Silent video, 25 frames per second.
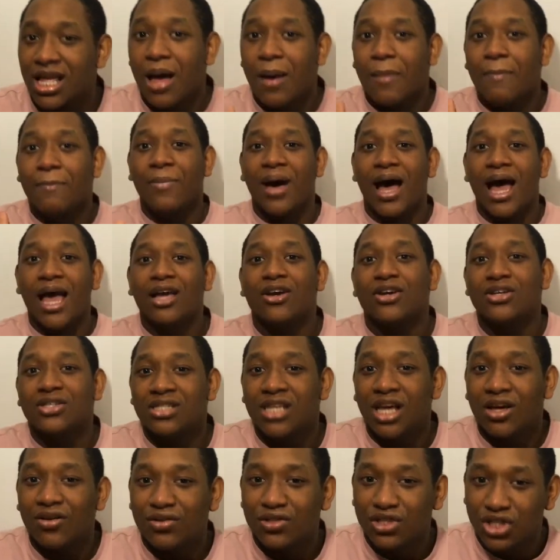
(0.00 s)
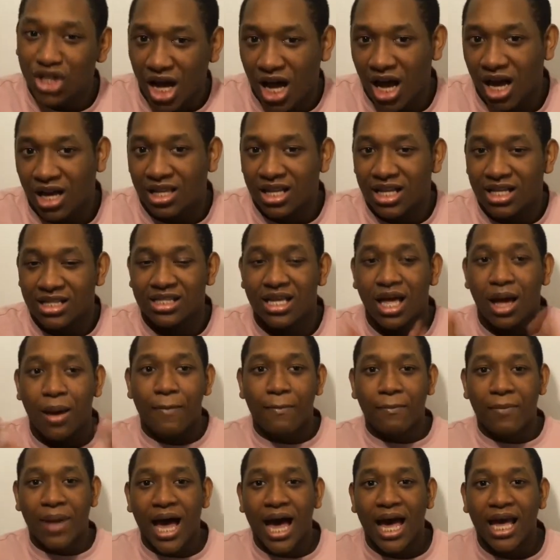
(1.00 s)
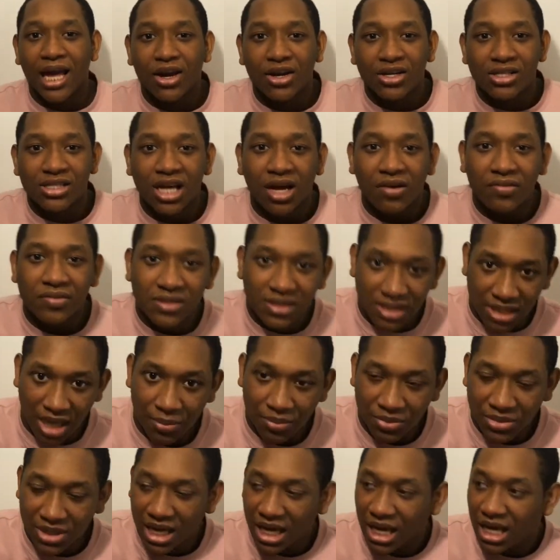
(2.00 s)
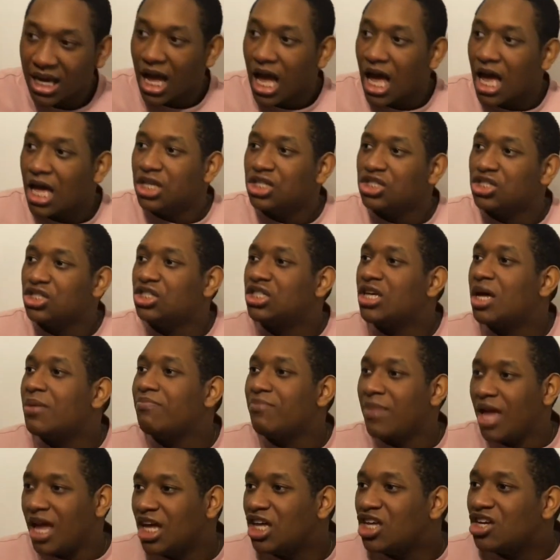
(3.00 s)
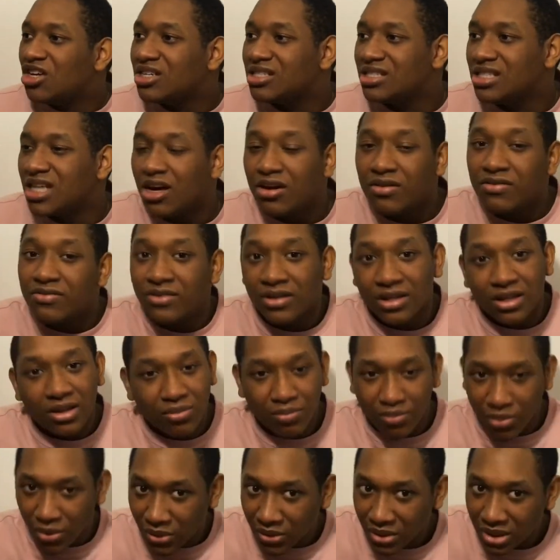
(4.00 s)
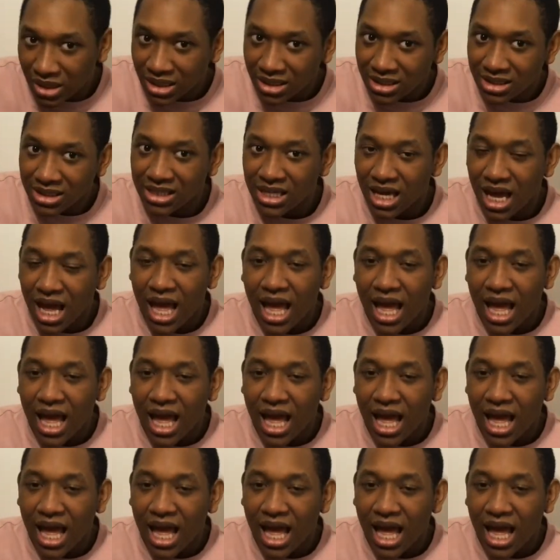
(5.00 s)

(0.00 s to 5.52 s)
buy yourself chocolates, buy yourself something to make yourself feel important.